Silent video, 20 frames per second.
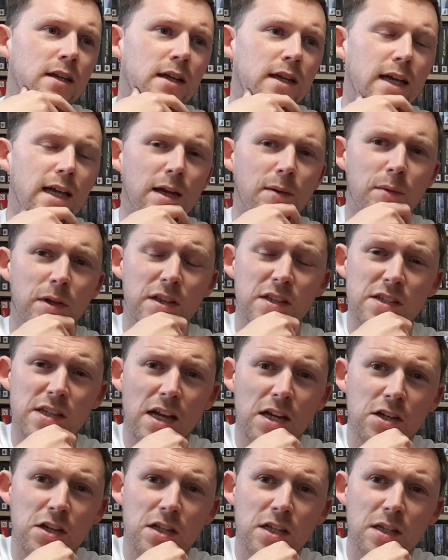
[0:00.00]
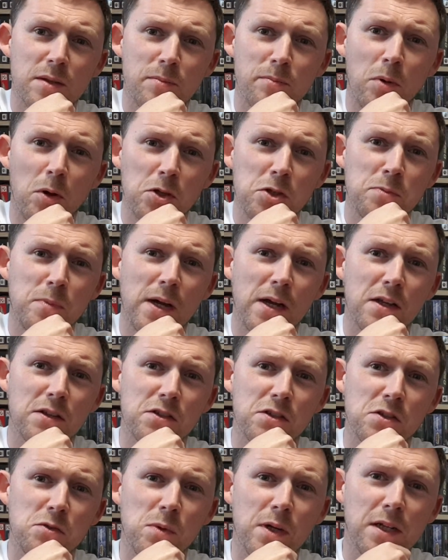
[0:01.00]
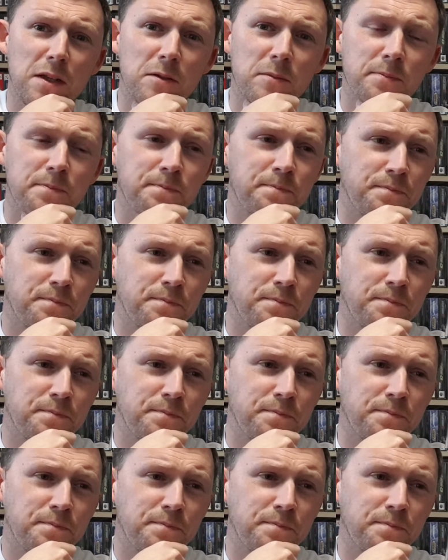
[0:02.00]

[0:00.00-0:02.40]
And there's actually boss battles as well.